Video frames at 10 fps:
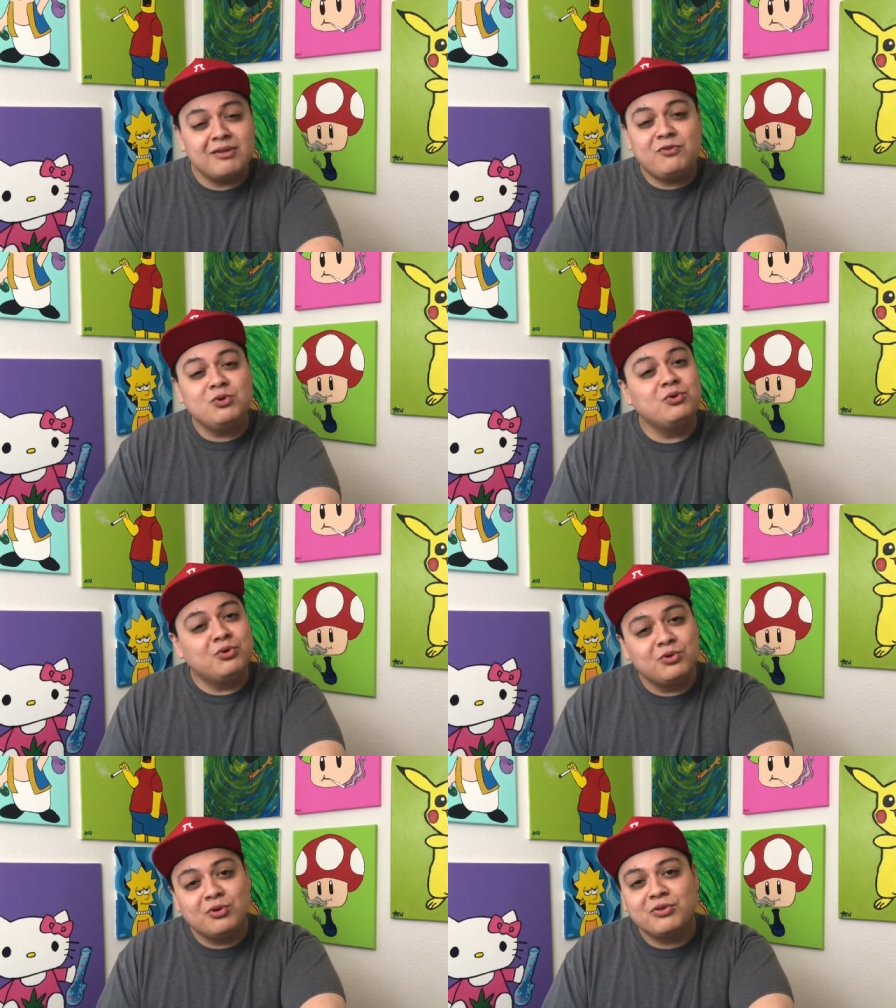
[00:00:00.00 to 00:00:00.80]
if you
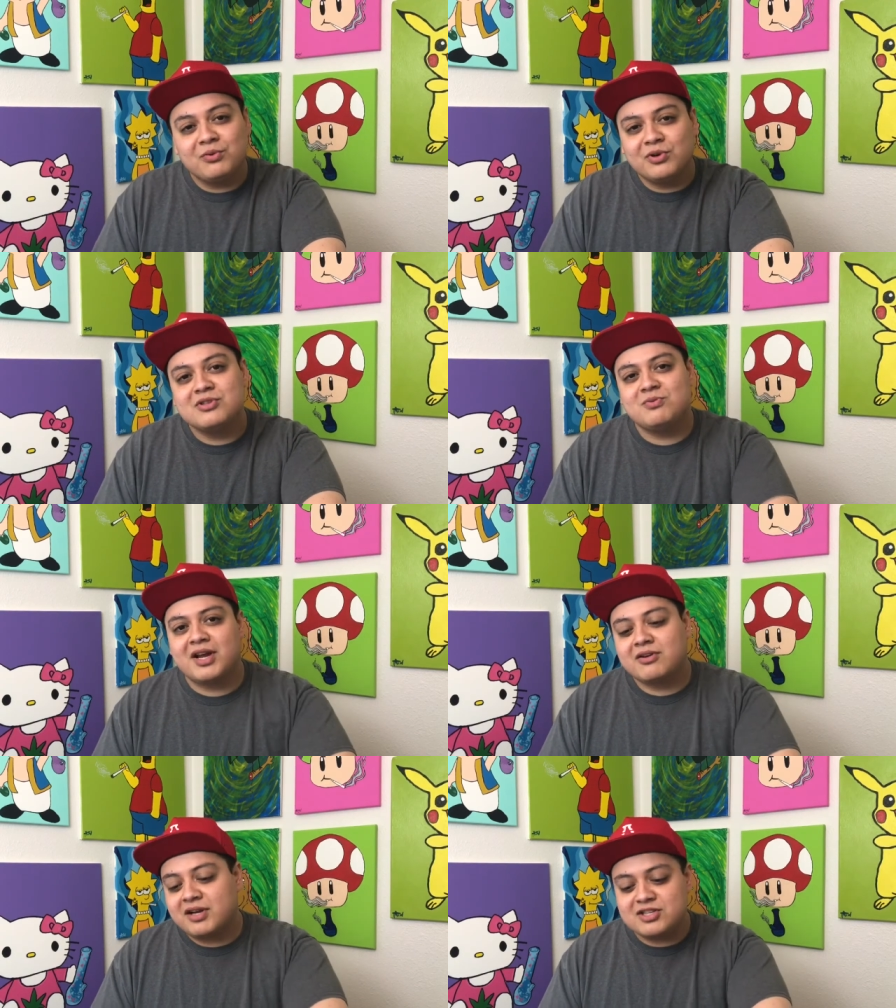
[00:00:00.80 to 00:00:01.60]
Google the words
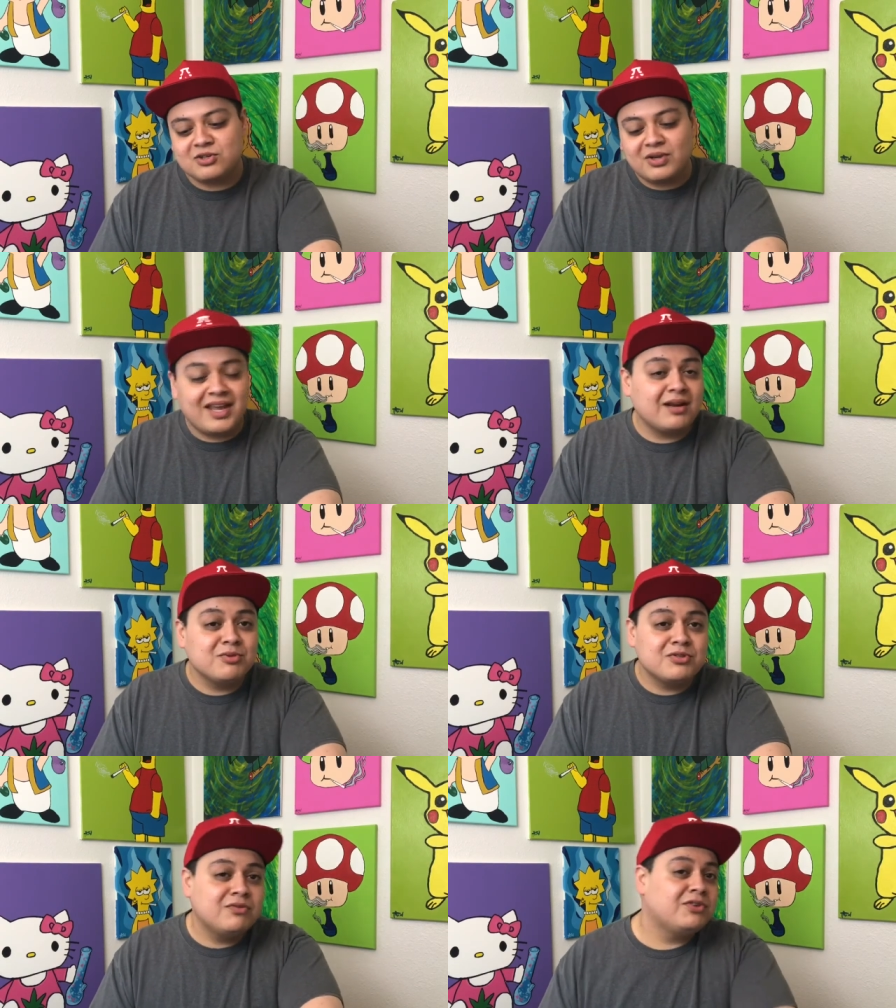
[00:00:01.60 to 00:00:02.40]
recreational
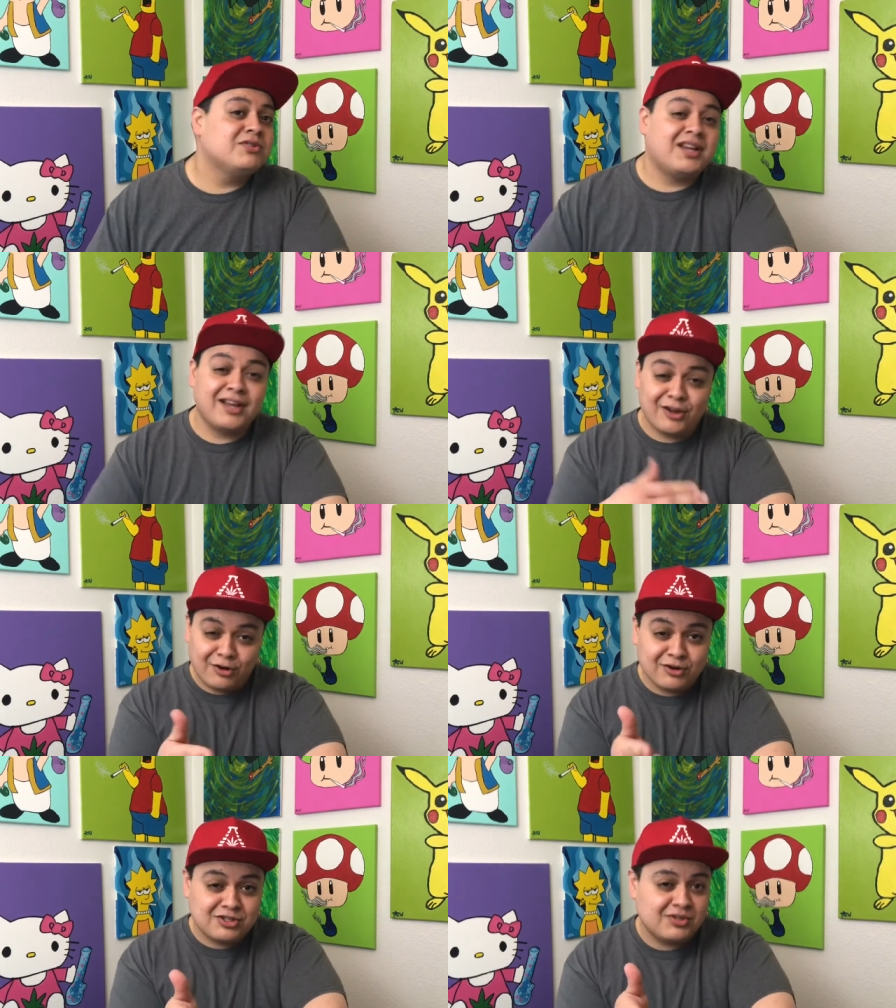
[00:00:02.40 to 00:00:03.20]
cannabis reviews, and I
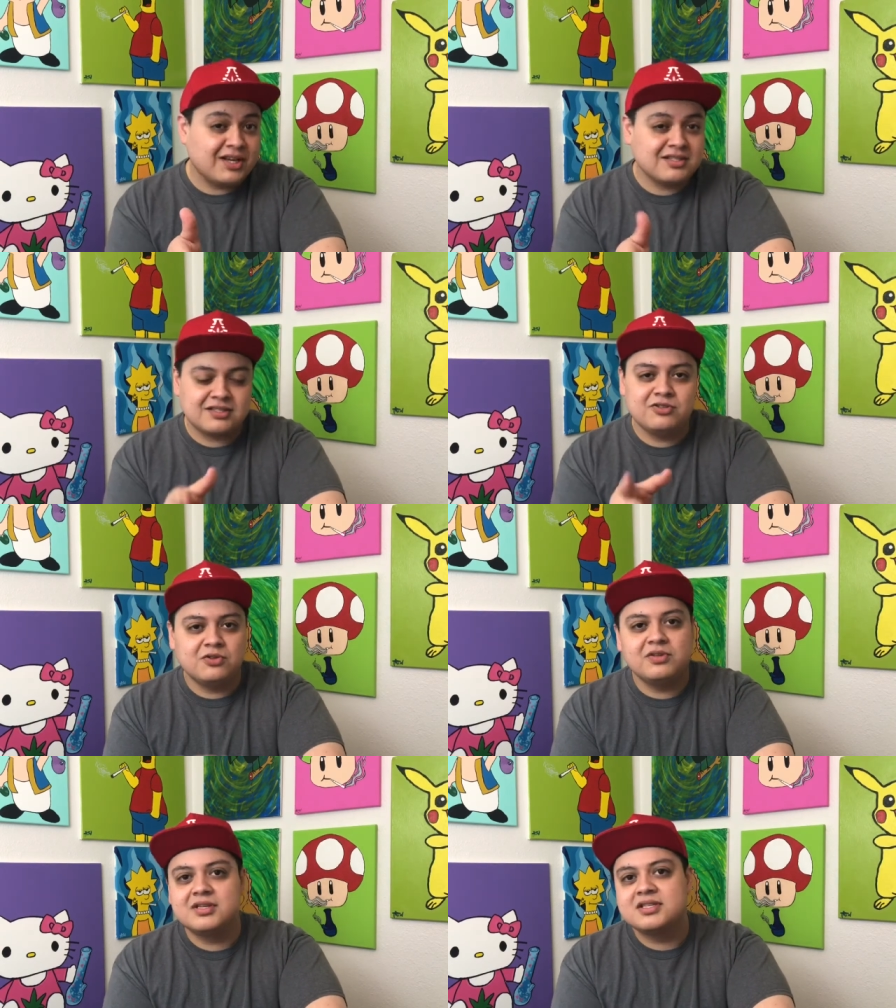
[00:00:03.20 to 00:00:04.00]
encourage you guys to
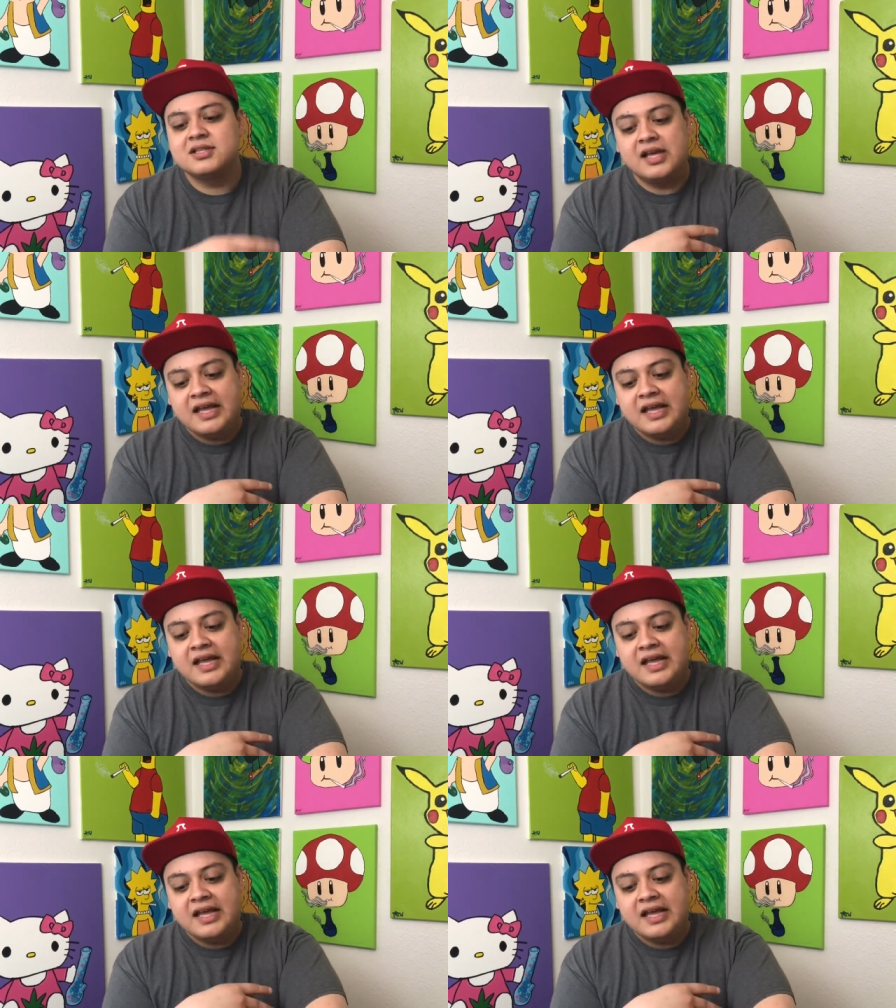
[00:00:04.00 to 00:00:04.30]
do this,